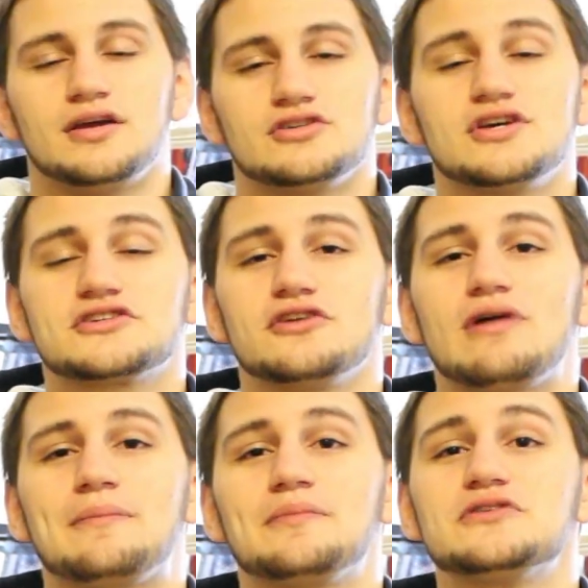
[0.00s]
So that's going to
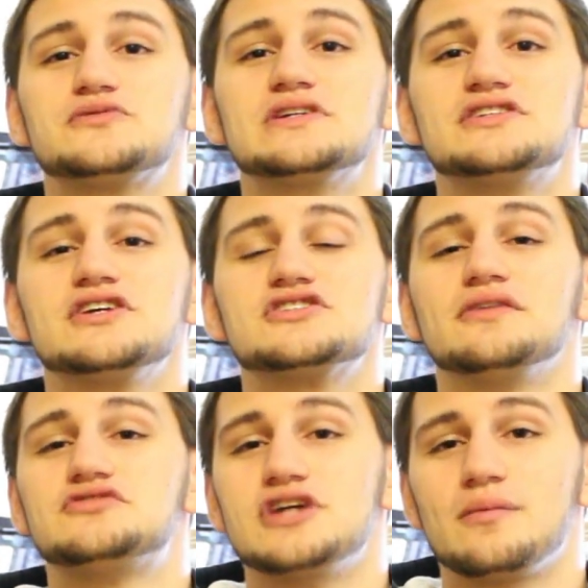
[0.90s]
wrap up this week's edition
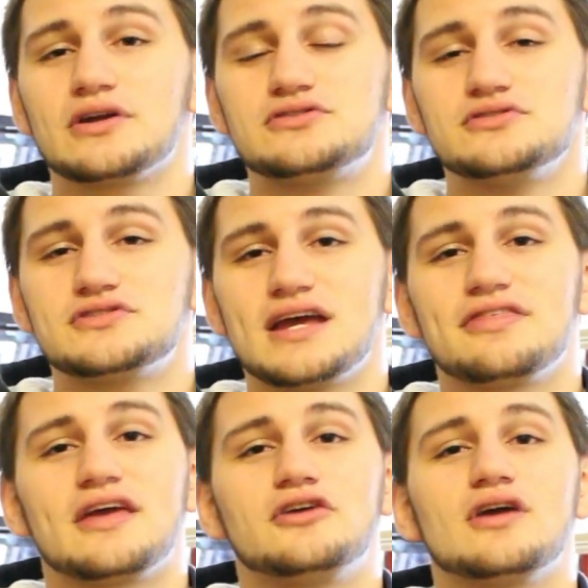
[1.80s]
of Jailbreak Tuesday.
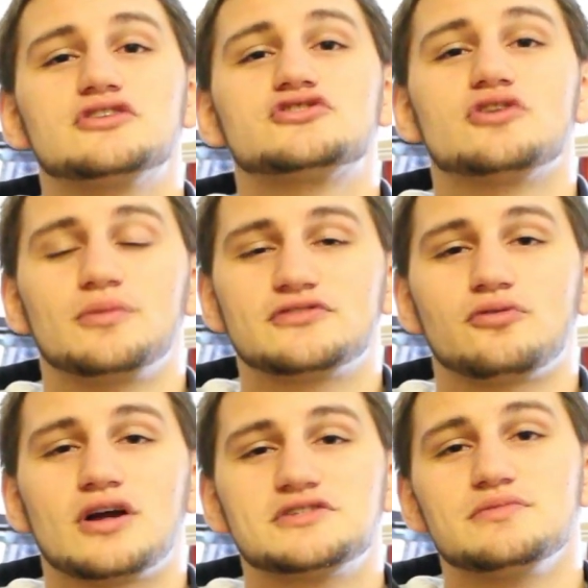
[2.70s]
Thank you guys so much for
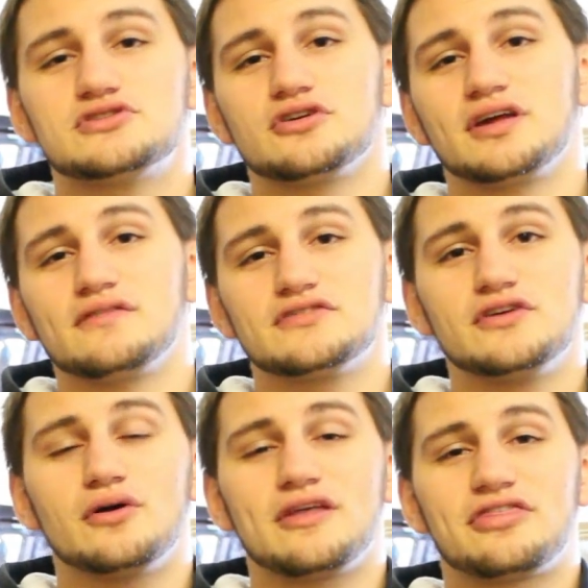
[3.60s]
watching. Be sure to give this
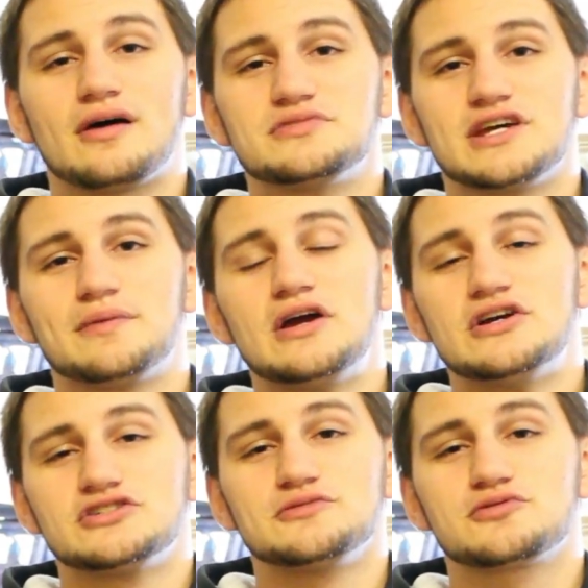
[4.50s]
video a thumbs up.
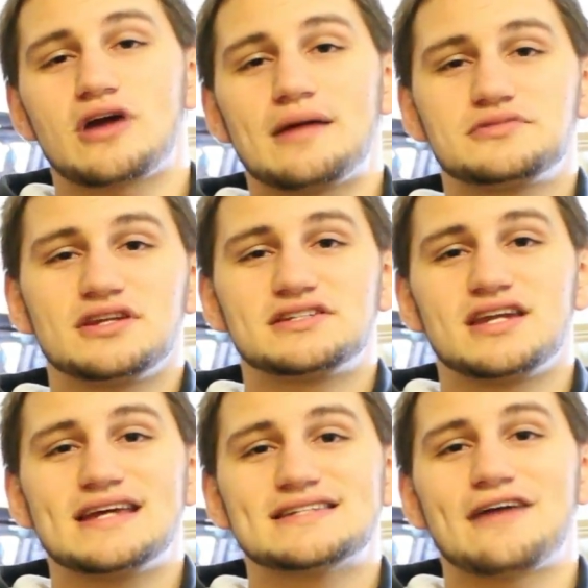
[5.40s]
Subscribe to the
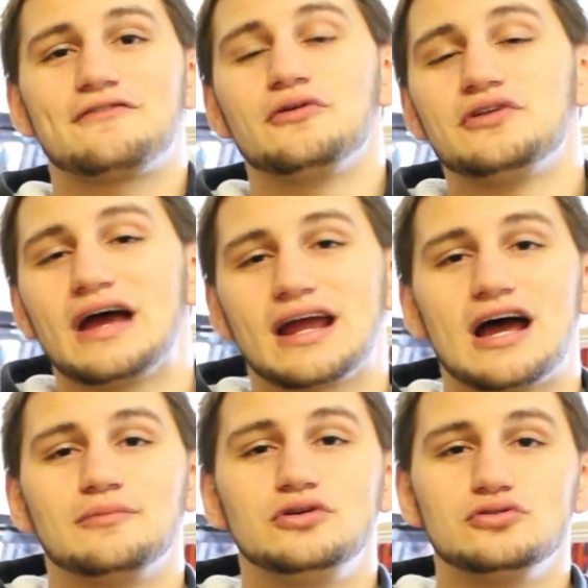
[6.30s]

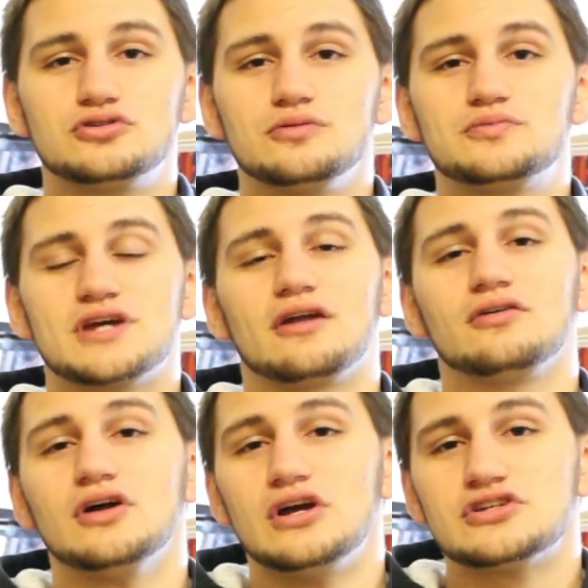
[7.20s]
todaysiphone.com YouTube
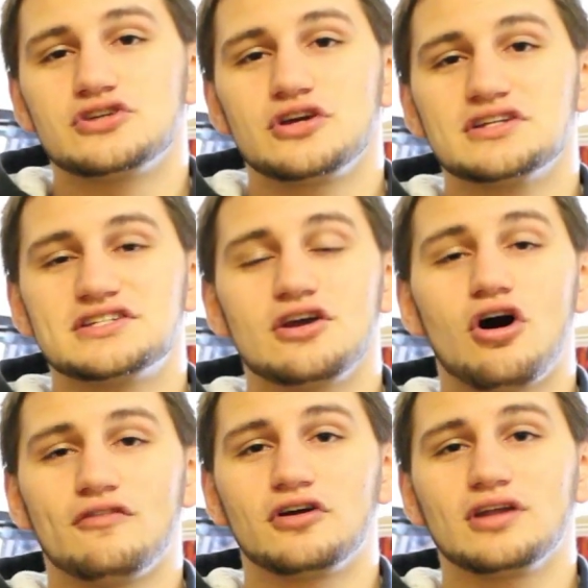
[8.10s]
channel so you can see
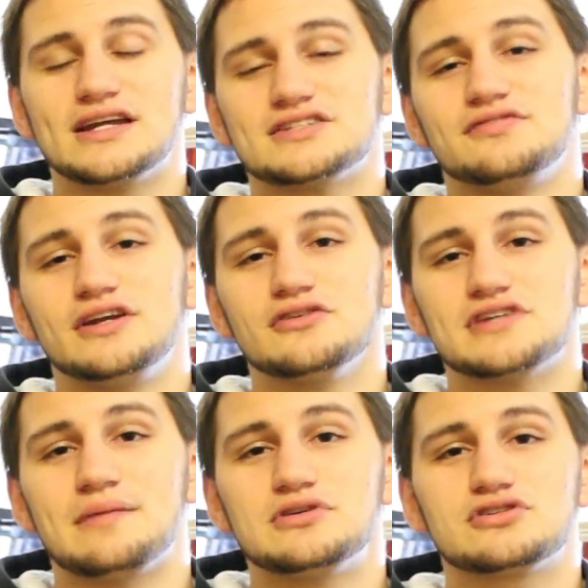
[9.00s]
all of our latest
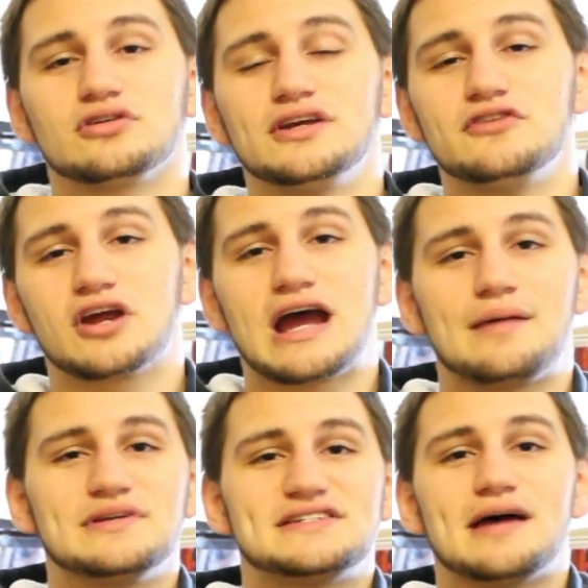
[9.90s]
videos. And be sure to leave your
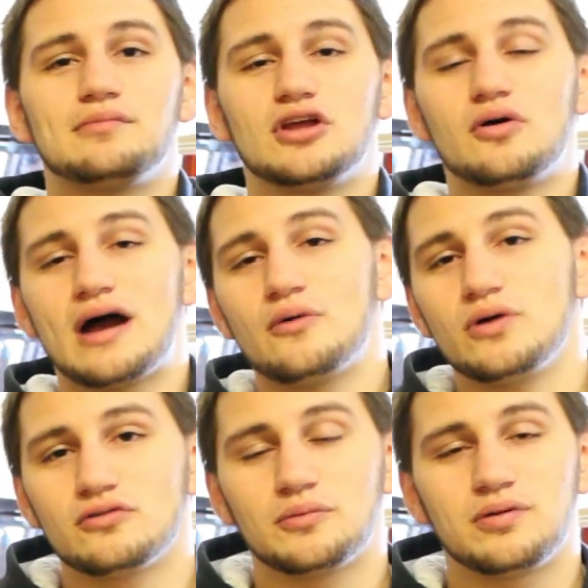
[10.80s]
comments down below. I
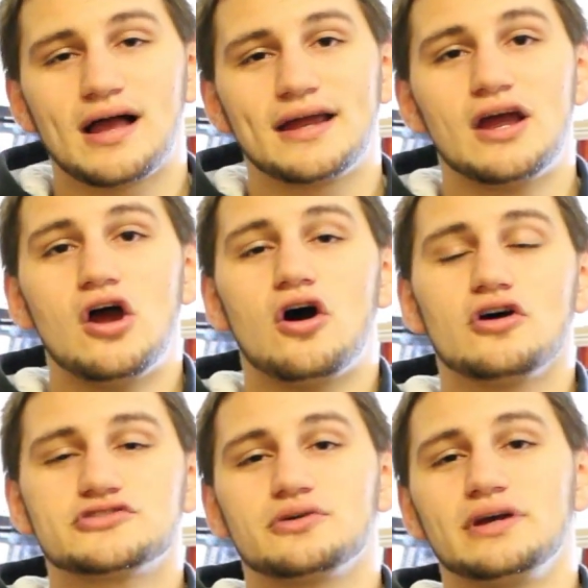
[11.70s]
will reply.
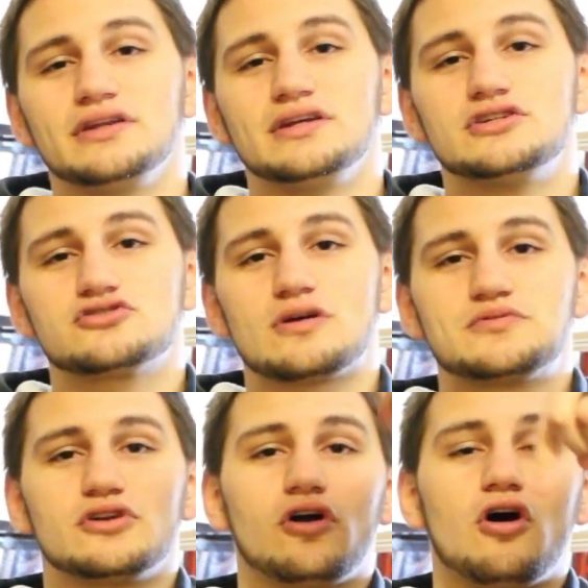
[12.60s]
Also in the
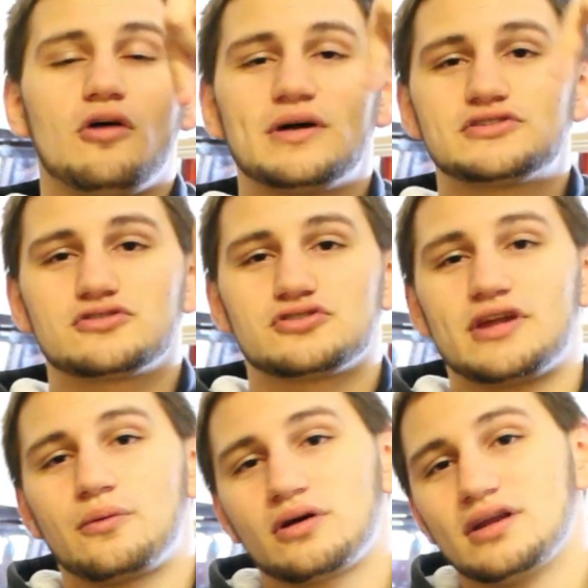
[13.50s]
description are all my social
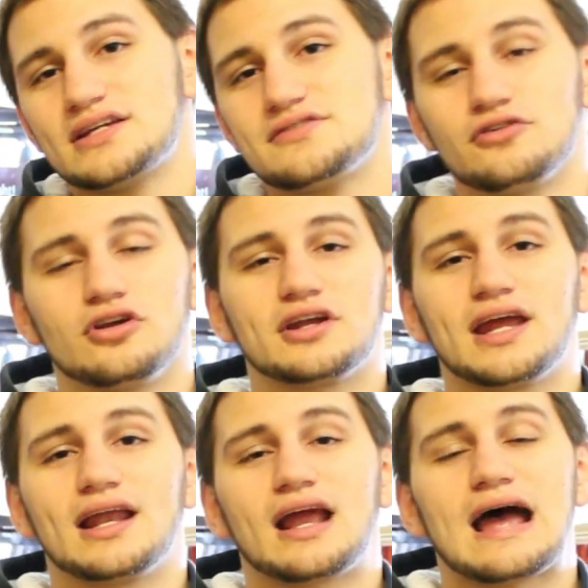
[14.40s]
network links if you're looking to
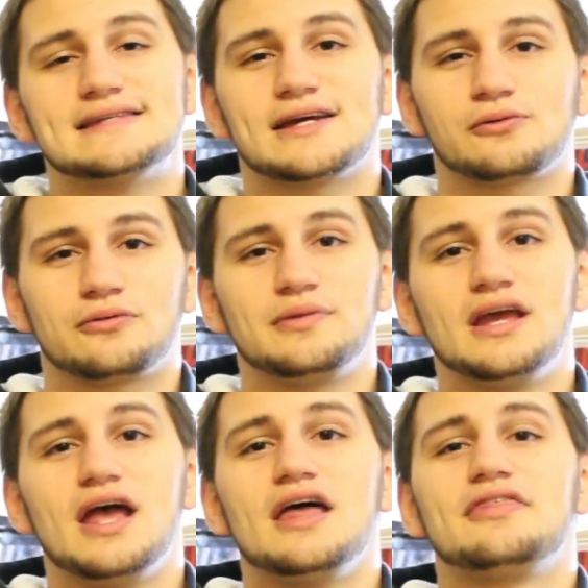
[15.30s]
get in contact with me.
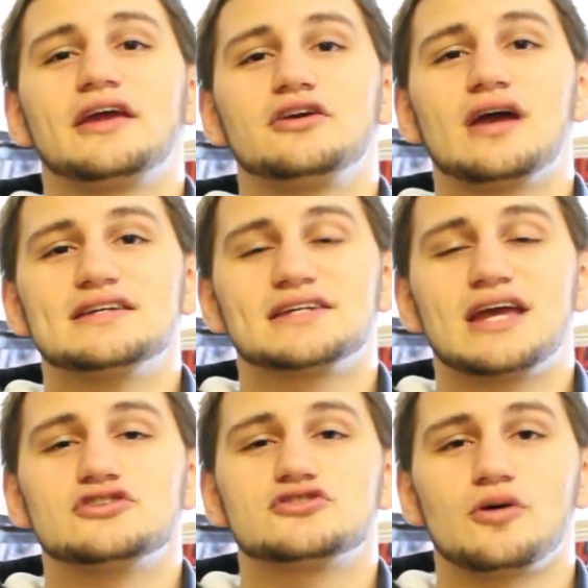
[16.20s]
Thank you guys
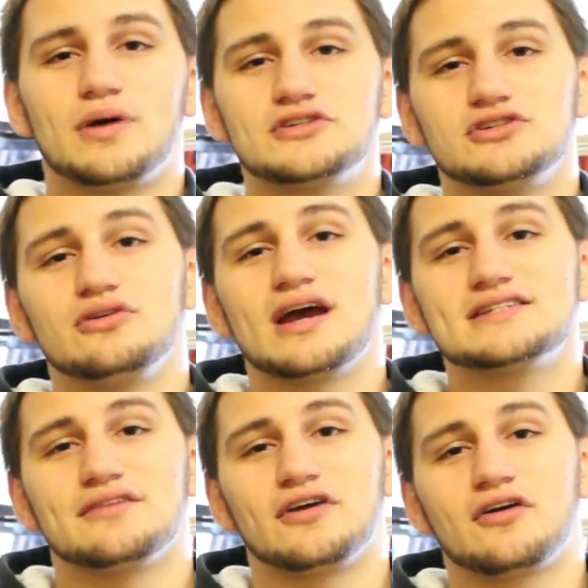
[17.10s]
again so much. You guys
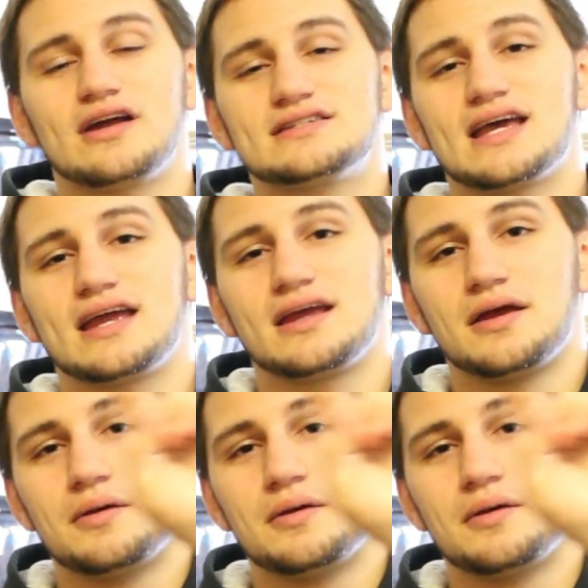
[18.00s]
have a great day.